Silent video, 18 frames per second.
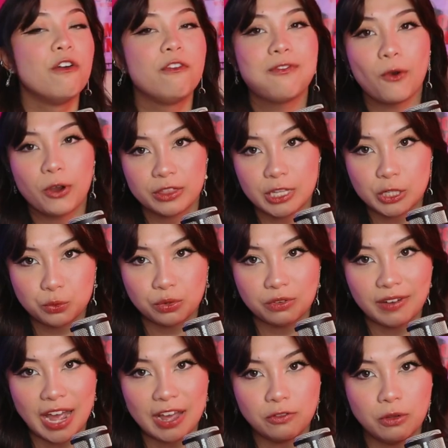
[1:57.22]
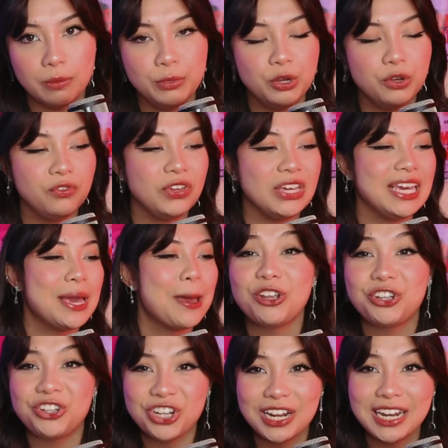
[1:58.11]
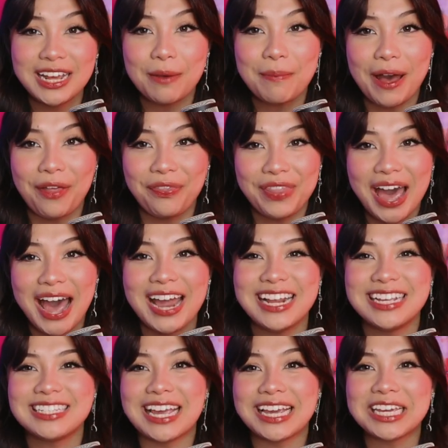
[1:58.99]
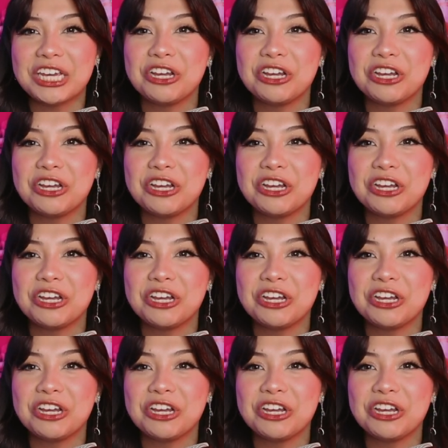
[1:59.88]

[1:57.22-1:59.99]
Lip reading: for this revival movie. What's shitty about that is that